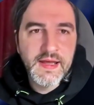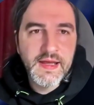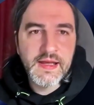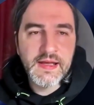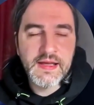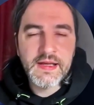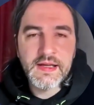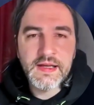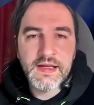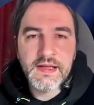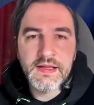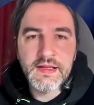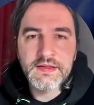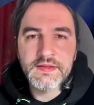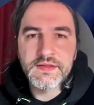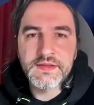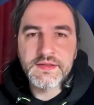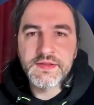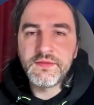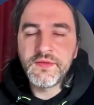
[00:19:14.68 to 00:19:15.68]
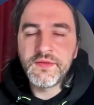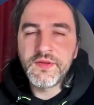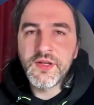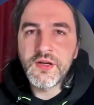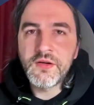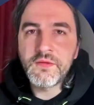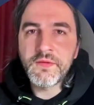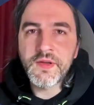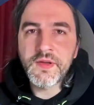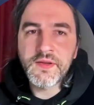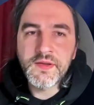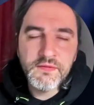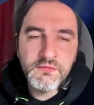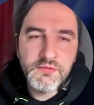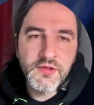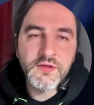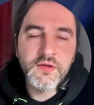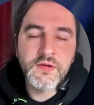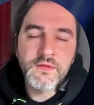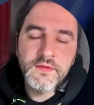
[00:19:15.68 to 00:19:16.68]
and you know that they
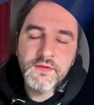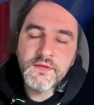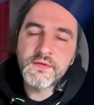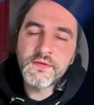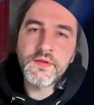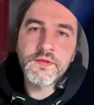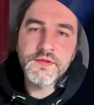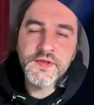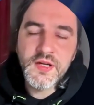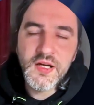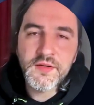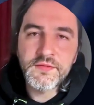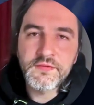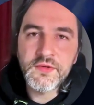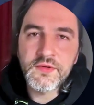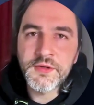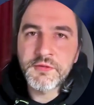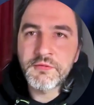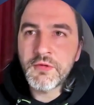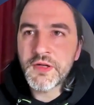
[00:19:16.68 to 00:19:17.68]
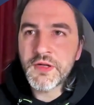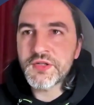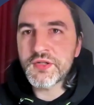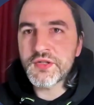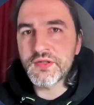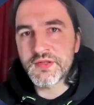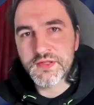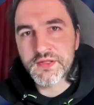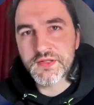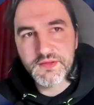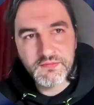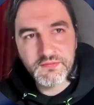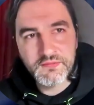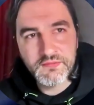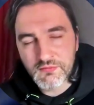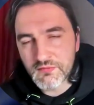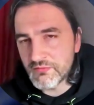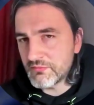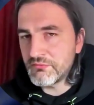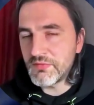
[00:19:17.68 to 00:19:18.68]
will go through those 100 questions
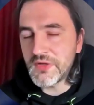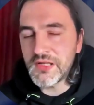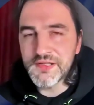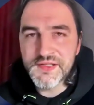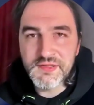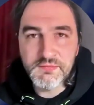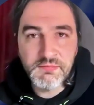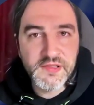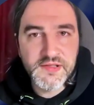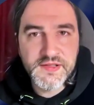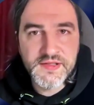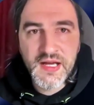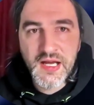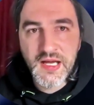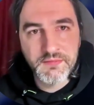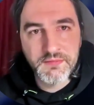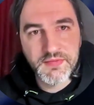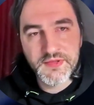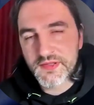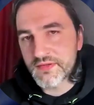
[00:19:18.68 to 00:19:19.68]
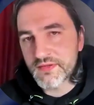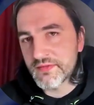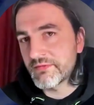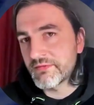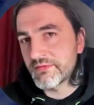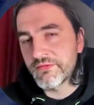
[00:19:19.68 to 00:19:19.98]
multiple times